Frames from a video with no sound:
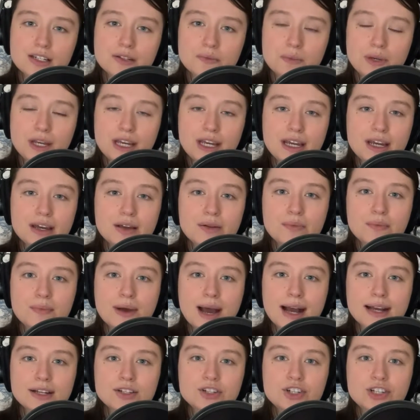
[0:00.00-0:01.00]
To me, it
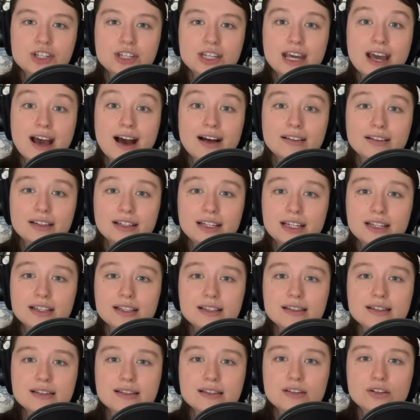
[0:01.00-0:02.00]
matched the
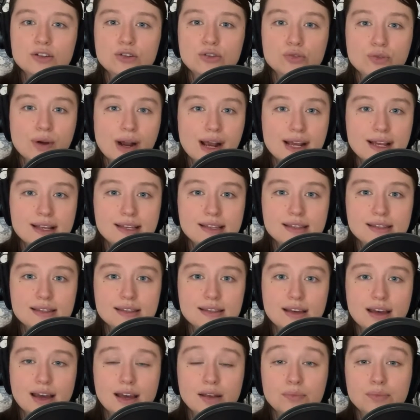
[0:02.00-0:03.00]
elegance,
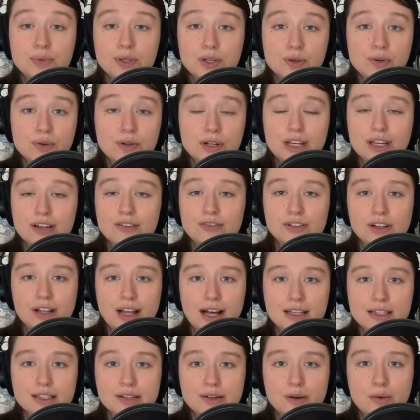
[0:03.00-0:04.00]
grace, and beauty of
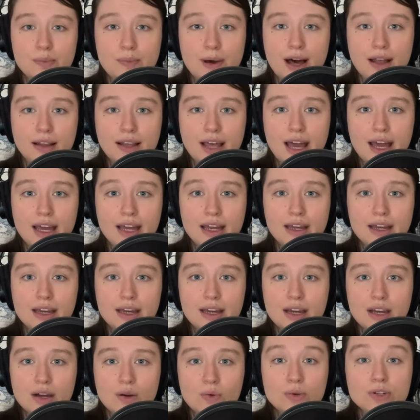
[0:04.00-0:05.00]
classical ballet,
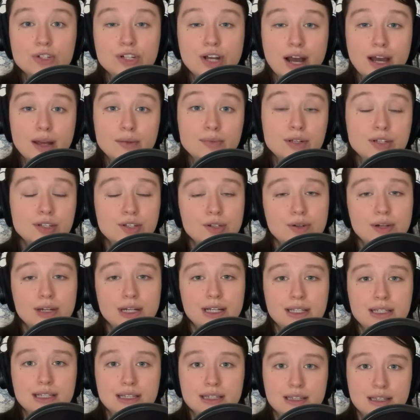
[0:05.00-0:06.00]
which I had been
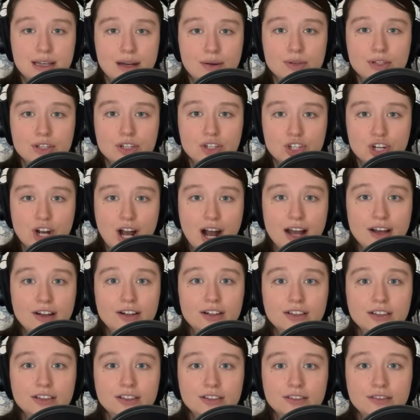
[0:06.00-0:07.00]
doing since I was a
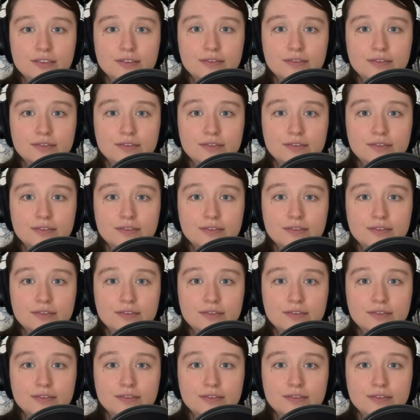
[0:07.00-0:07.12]
child.